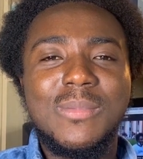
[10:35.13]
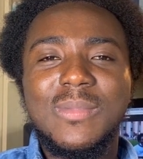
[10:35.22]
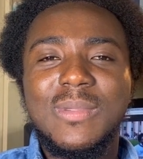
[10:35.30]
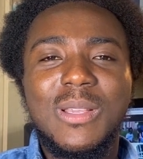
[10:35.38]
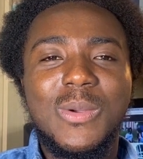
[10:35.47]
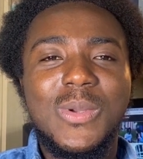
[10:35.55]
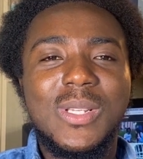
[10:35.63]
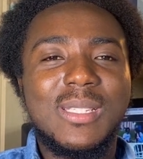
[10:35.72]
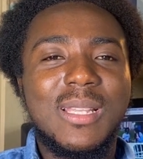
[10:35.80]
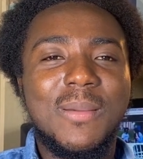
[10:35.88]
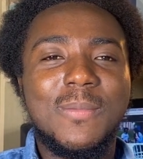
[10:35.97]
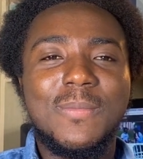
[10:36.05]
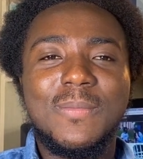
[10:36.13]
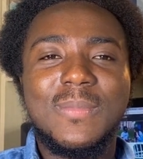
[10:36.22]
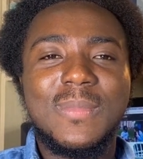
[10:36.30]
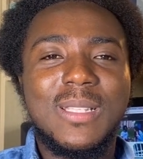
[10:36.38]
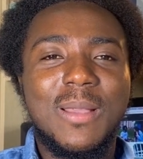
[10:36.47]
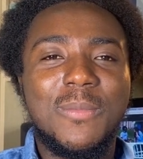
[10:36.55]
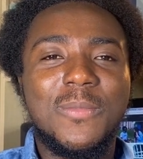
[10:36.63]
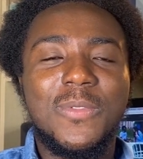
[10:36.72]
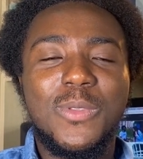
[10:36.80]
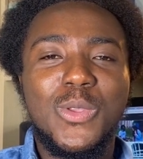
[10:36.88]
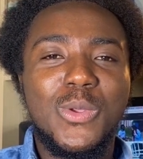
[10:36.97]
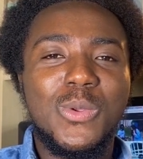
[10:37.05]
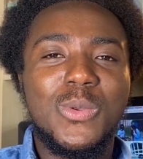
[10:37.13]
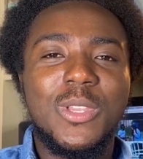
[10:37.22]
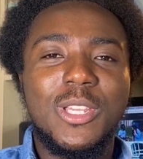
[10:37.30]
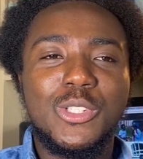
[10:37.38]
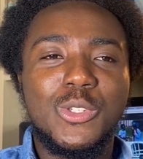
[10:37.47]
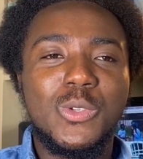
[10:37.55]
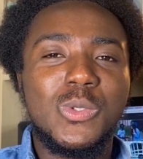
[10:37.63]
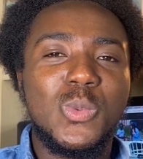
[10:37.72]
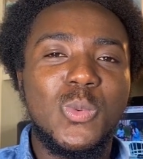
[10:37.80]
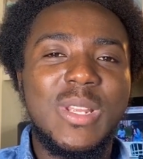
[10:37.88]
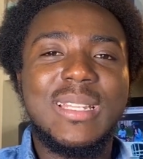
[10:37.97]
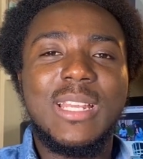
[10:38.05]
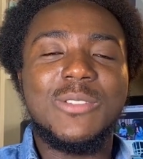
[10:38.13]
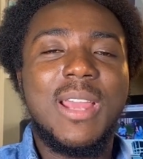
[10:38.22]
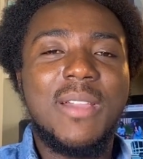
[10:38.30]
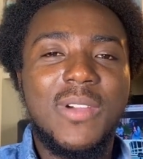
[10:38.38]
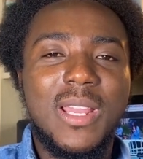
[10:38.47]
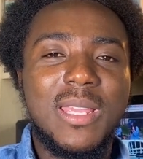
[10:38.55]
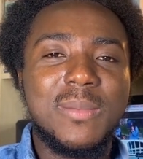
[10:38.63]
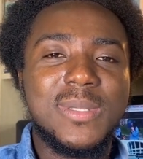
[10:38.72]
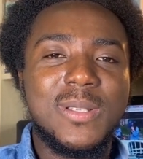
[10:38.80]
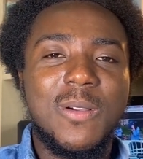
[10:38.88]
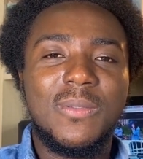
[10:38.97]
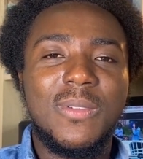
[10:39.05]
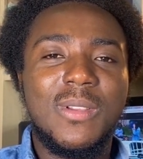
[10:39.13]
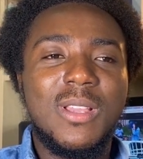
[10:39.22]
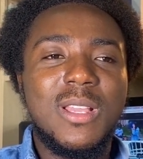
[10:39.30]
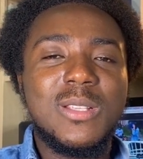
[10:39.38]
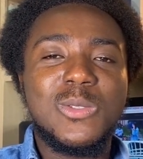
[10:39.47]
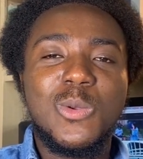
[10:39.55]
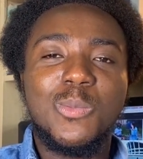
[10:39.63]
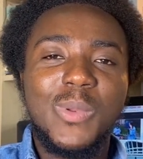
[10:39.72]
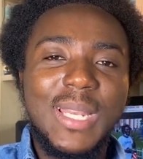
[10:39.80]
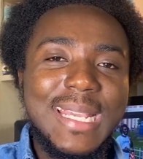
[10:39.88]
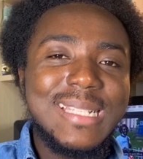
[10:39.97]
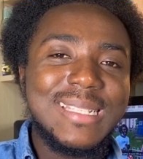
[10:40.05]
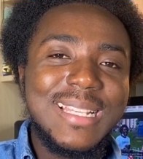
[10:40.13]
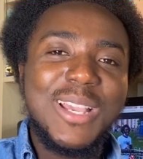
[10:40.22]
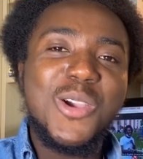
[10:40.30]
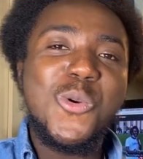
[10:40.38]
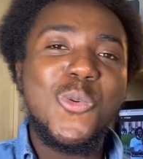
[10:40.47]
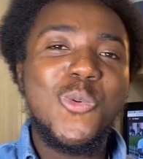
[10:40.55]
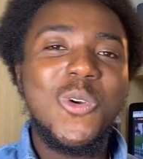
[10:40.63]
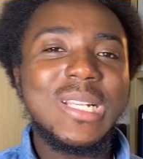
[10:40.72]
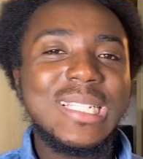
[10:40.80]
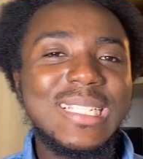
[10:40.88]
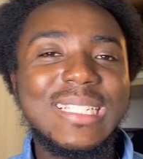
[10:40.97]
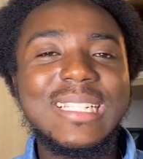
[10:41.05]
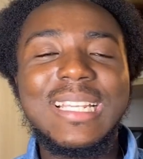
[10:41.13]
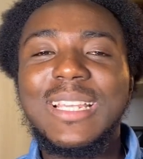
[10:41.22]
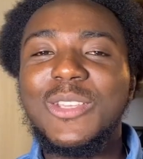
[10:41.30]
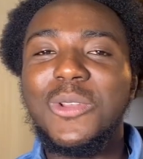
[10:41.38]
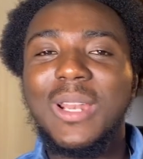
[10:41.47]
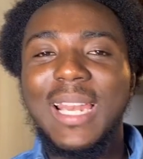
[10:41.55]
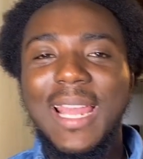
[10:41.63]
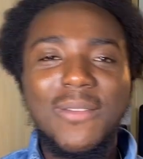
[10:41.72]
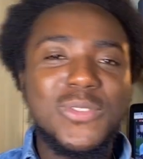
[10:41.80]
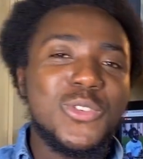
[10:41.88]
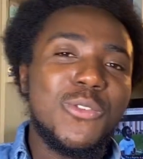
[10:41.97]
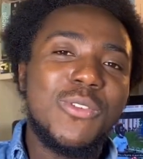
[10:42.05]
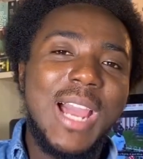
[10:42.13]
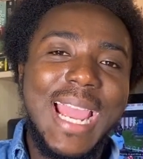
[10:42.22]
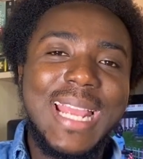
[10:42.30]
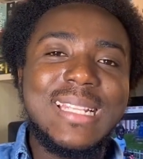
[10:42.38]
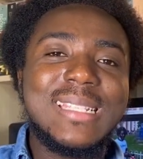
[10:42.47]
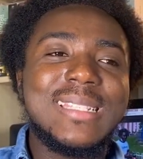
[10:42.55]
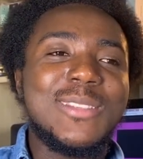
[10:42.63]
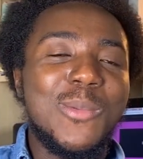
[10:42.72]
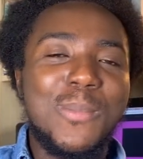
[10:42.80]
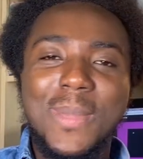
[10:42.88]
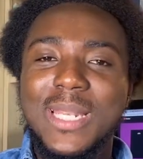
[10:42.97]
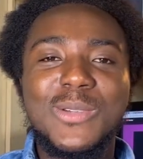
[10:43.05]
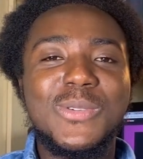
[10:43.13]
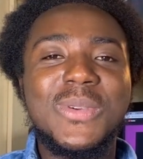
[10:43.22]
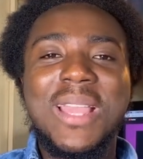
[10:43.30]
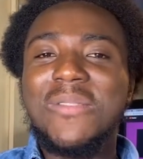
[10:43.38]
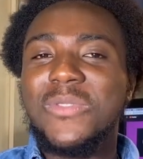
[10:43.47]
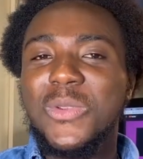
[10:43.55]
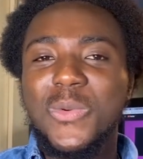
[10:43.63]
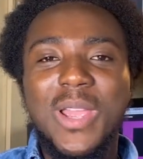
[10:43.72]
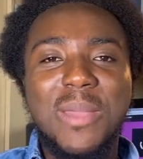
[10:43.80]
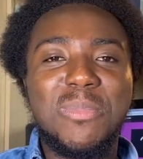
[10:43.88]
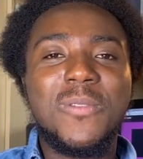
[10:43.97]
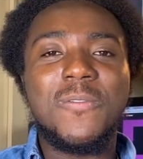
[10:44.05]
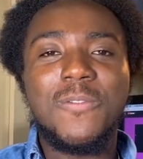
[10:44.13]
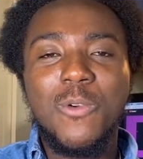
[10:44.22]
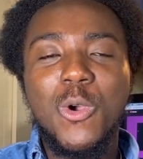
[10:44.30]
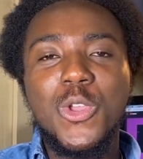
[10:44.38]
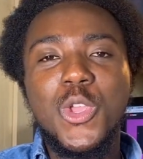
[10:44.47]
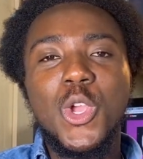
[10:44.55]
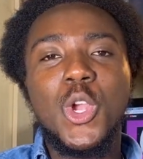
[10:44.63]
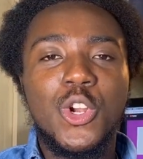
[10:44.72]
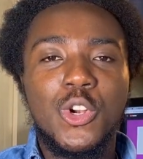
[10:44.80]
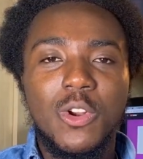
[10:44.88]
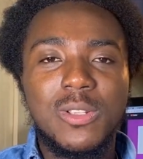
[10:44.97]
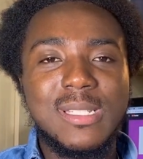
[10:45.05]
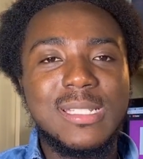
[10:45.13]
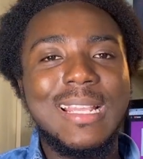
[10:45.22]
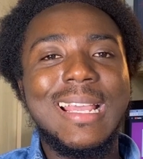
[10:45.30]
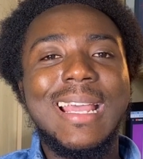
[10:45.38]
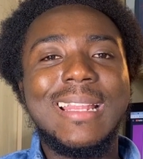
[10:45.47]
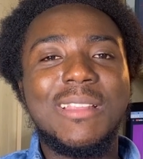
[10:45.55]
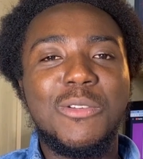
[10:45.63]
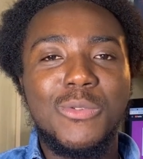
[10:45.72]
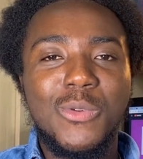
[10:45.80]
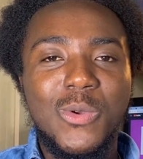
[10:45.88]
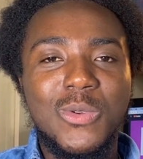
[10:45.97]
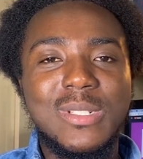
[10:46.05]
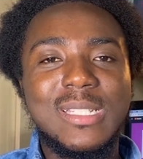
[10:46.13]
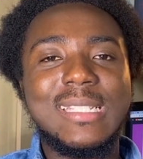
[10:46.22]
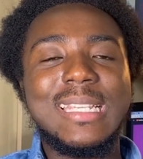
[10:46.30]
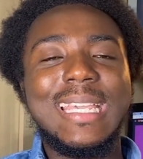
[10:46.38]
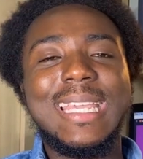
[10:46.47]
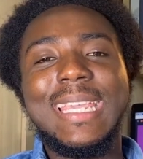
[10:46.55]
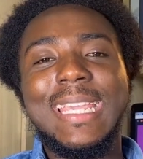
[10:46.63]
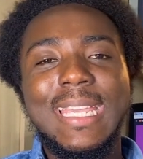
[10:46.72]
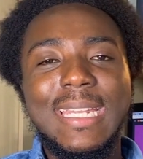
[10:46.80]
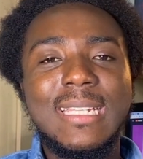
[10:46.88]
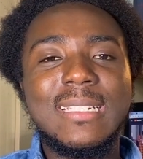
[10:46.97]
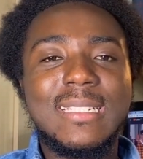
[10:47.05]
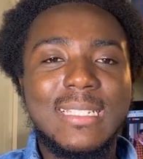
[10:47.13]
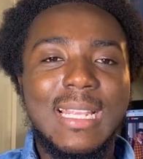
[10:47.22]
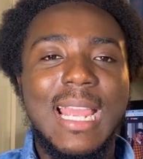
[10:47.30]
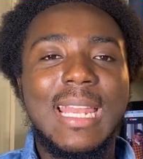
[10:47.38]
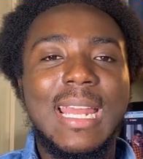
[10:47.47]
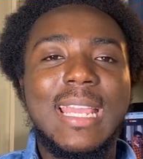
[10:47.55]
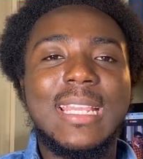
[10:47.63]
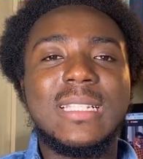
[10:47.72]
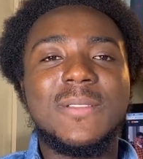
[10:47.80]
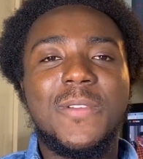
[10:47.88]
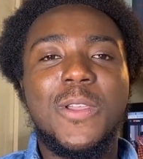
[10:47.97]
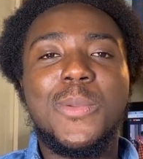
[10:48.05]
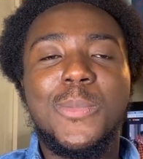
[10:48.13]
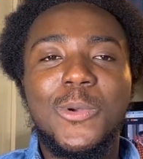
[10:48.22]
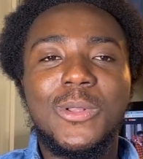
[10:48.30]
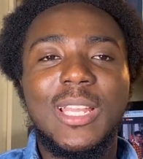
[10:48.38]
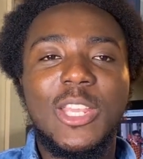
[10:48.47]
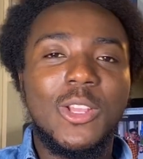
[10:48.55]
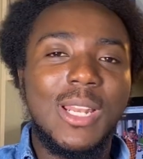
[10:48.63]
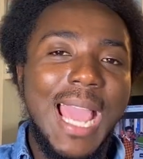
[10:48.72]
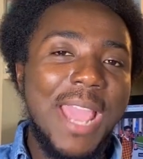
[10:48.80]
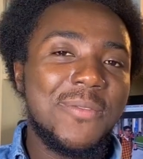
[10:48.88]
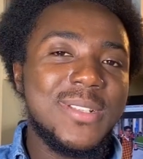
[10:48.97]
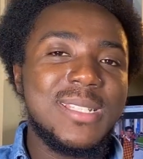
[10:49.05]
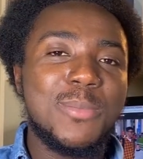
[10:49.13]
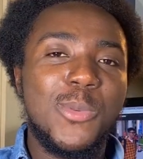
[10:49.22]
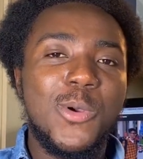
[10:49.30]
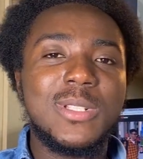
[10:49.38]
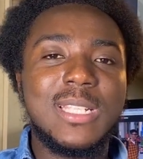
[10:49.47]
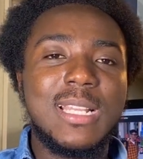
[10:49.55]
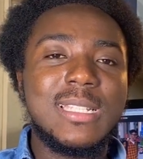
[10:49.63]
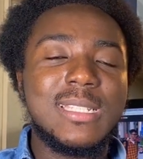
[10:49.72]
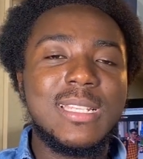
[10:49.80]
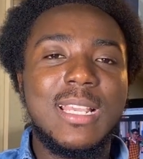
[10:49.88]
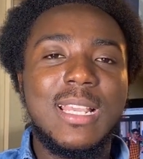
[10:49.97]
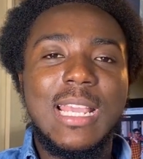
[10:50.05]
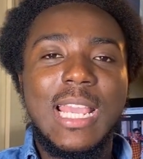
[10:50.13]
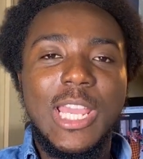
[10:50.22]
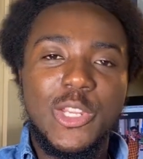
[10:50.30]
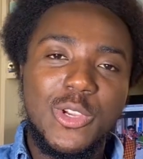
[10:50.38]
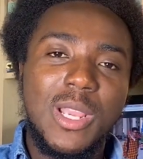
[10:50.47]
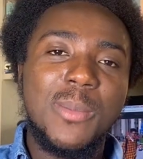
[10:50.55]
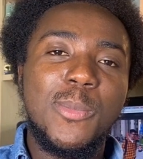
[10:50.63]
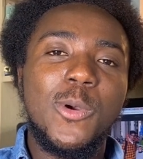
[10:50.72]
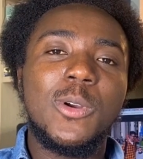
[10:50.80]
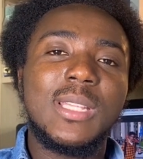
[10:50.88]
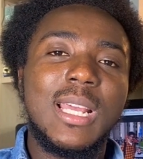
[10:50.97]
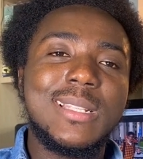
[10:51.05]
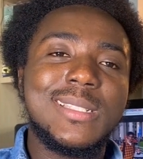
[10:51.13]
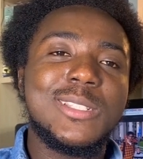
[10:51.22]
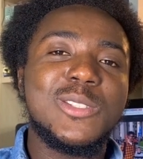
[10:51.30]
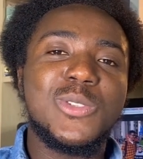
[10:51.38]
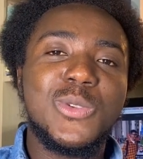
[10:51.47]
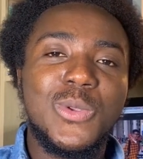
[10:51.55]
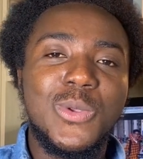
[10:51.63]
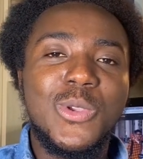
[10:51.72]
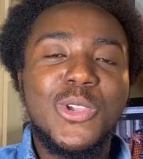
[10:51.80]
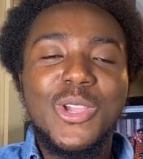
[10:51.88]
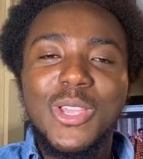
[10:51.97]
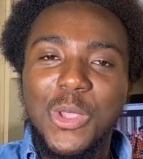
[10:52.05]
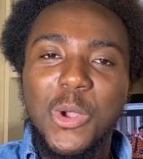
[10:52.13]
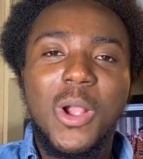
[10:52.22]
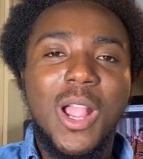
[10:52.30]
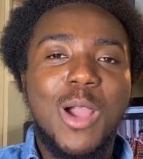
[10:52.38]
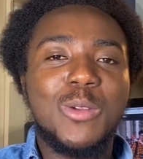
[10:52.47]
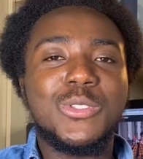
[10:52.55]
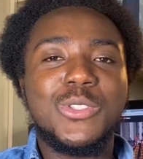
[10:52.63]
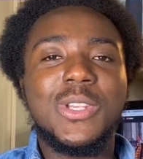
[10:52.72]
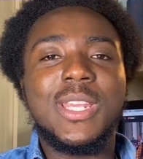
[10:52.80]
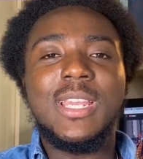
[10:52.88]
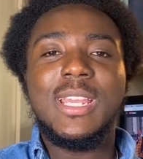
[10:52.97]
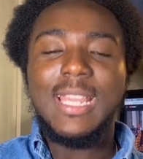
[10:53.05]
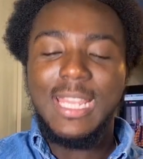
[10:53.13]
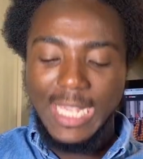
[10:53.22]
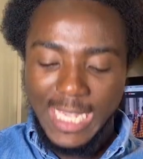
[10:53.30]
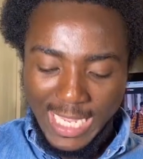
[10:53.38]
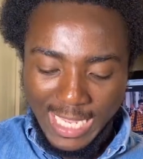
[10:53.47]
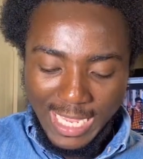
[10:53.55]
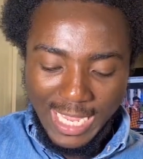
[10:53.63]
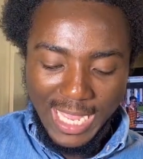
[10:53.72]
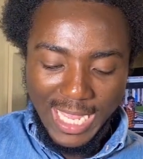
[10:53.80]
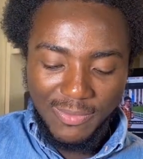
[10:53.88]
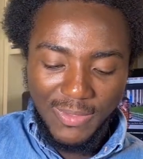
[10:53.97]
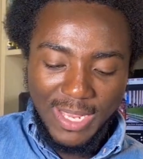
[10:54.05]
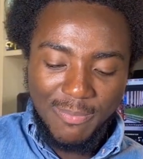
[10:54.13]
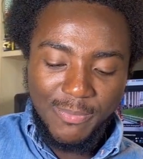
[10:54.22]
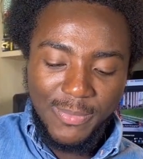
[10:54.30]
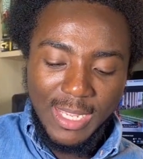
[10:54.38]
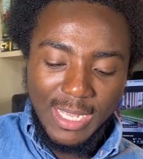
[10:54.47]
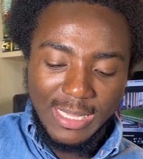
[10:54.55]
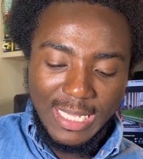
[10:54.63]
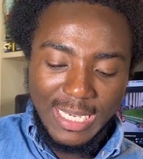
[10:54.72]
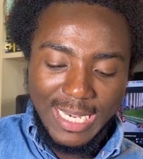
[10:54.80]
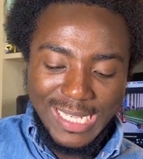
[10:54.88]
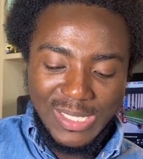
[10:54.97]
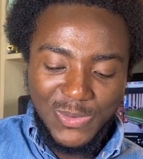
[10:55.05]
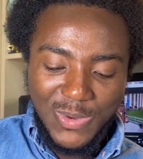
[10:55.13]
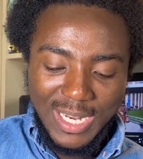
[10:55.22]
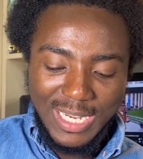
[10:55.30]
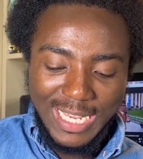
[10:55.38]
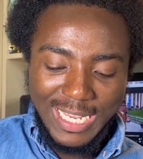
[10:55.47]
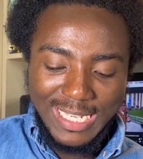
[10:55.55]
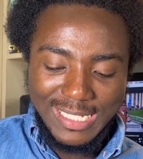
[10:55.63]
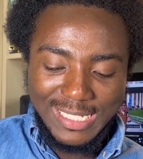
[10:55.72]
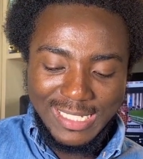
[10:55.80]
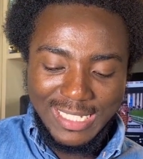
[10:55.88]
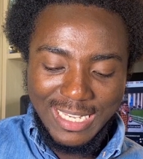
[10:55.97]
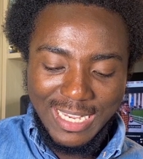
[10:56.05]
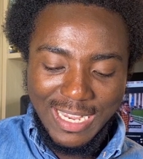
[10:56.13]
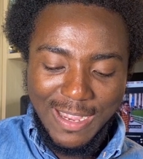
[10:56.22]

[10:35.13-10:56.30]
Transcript: there were some few issues with the driver himself. So please watch your left, your right, your middle, everywhere before you cross the roads in China. It's very important. Your life is important and you are important to your country. Yeah. And then the next one is